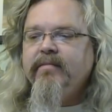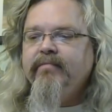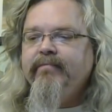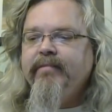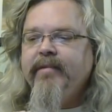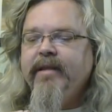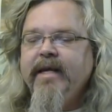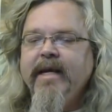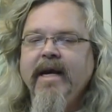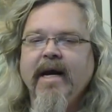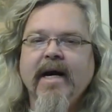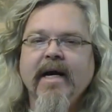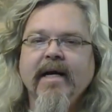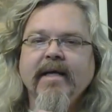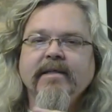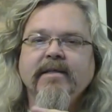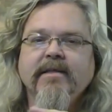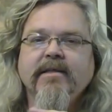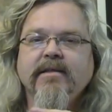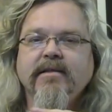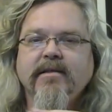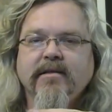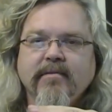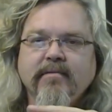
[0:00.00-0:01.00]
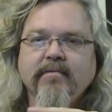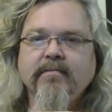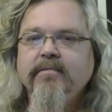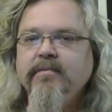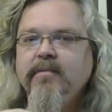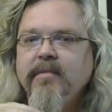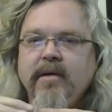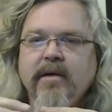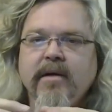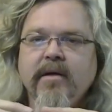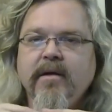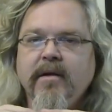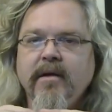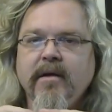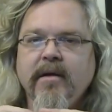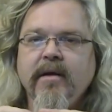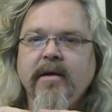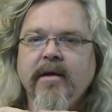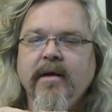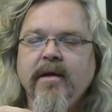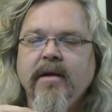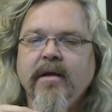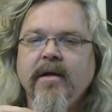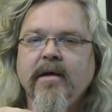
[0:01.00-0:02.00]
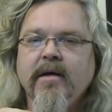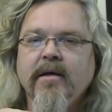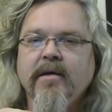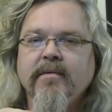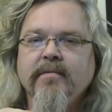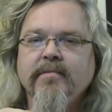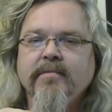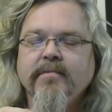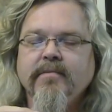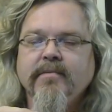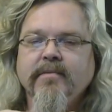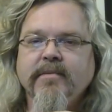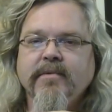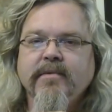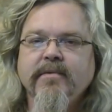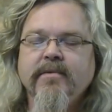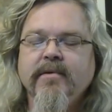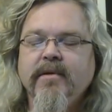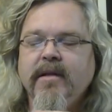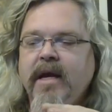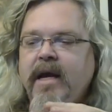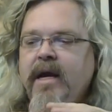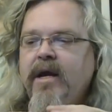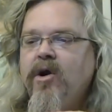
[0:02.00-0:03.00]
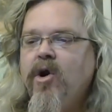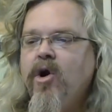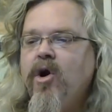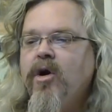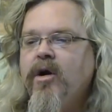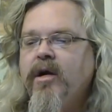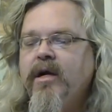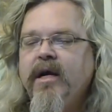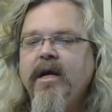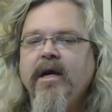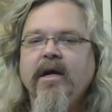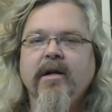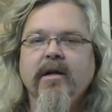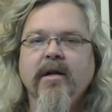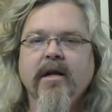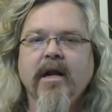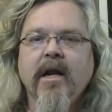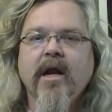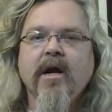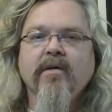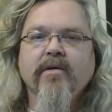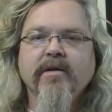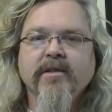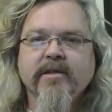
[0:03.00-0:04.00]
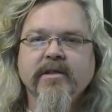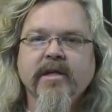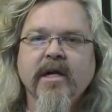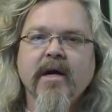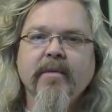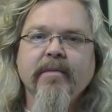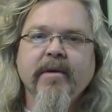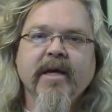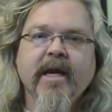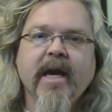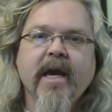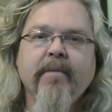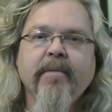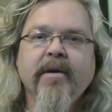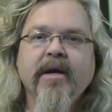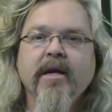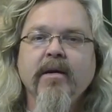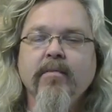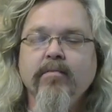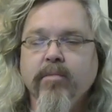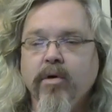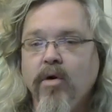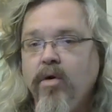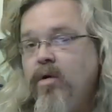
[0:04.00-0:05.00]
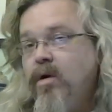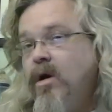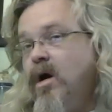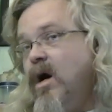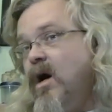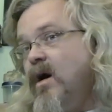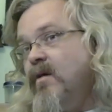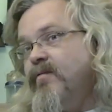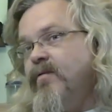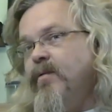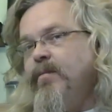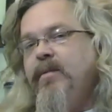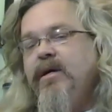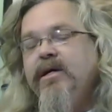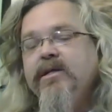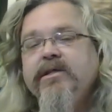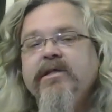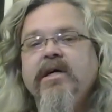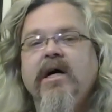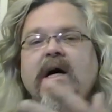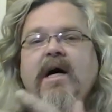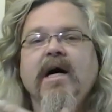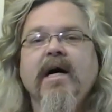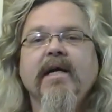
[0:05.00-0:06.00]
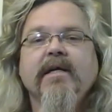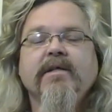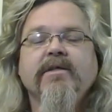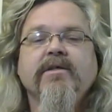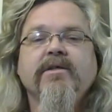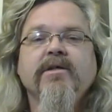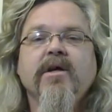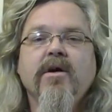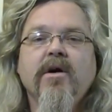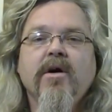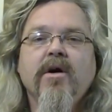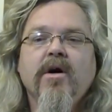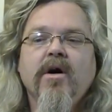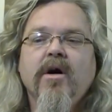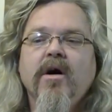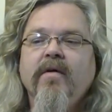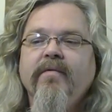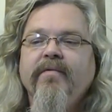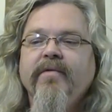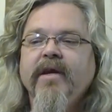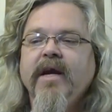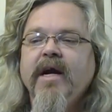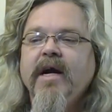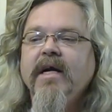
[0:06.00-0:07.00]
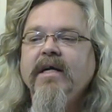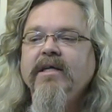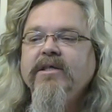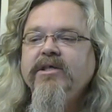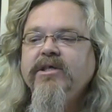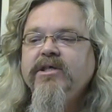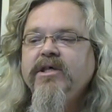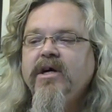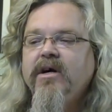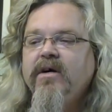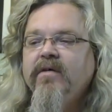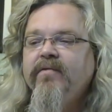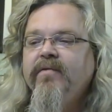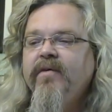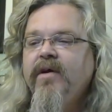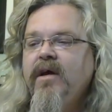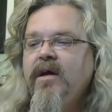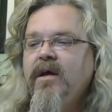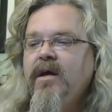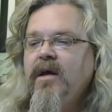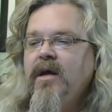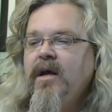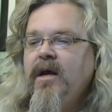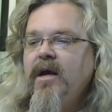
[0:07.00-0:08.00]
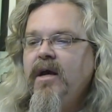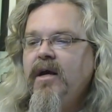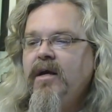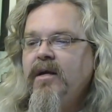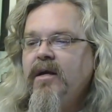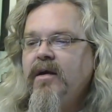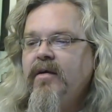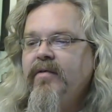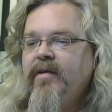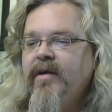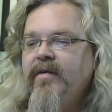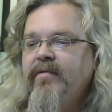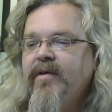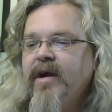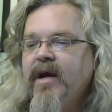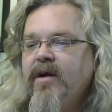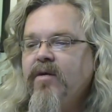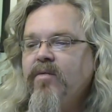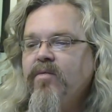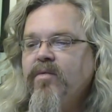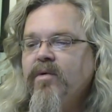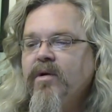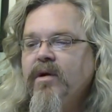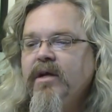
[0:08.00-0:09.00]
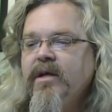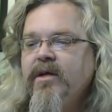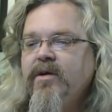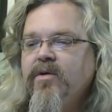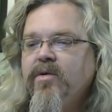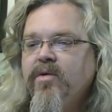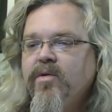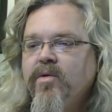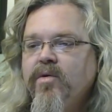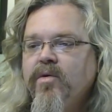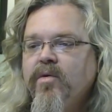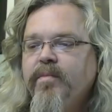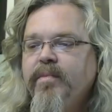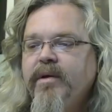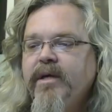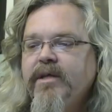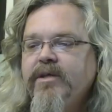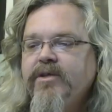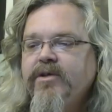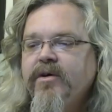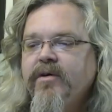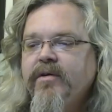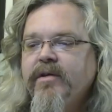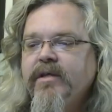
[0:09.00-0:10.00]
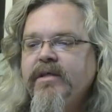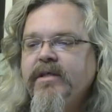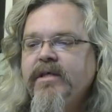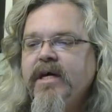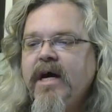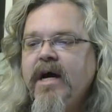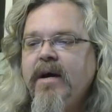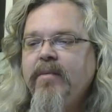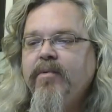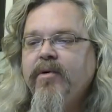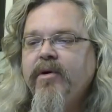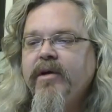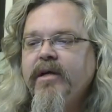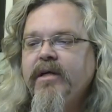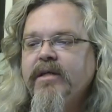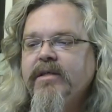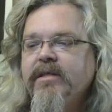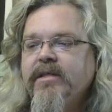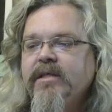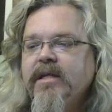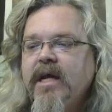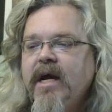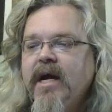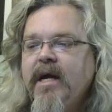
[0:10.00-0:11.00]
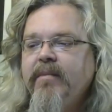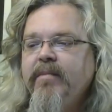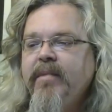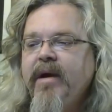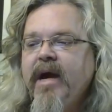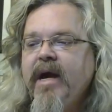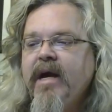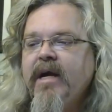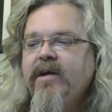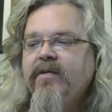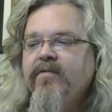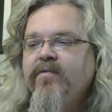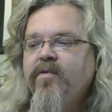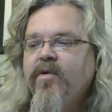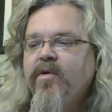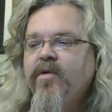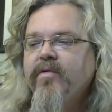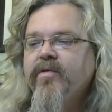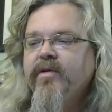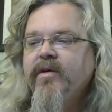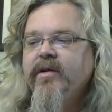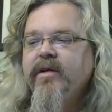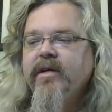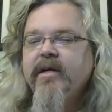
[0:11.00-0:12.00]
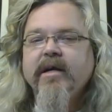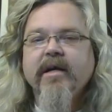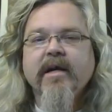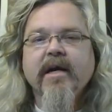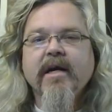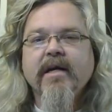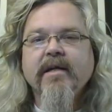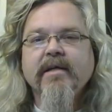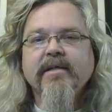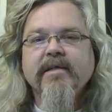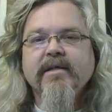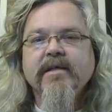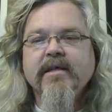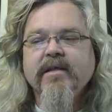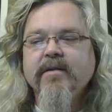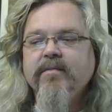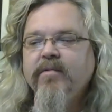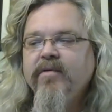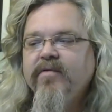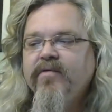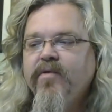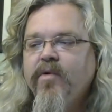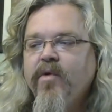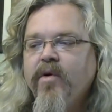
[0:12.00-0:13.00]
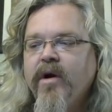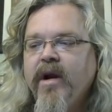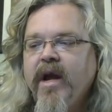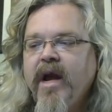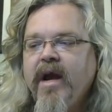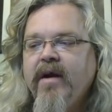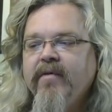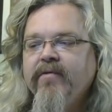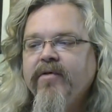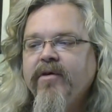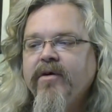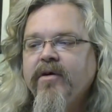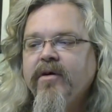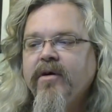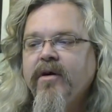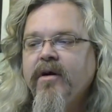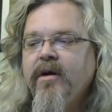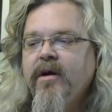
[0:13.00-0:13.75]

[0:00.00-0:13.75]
the ice in uh, Antarctica and you know, how the tsunami came in and broke off a bunch of ice off the ice shelf and uh, they've got a really cool picture on the top where you can slide back and forth and you can kind of see the before and after